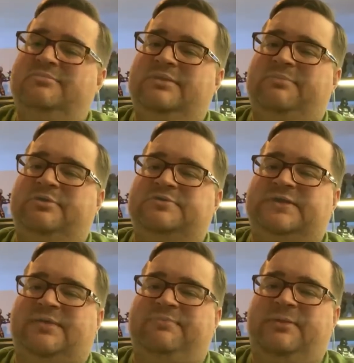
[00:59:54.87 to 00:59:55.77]
I'm not opposed to
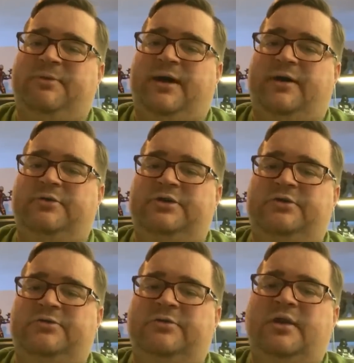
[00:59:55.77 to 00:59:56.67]
that. Peepo, how are
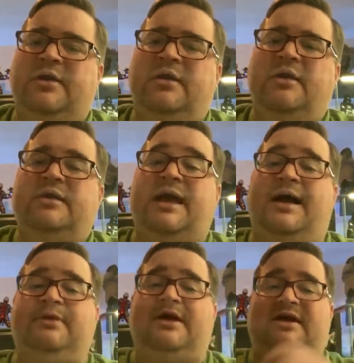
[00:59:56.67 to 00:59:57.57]
you? Yeah,
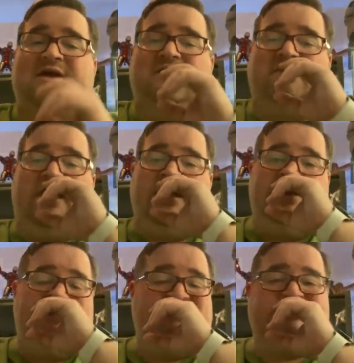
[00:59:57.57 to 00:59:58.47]
I'm gonna get
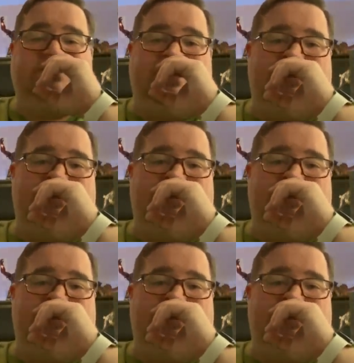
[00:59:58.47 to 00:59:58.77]
dios.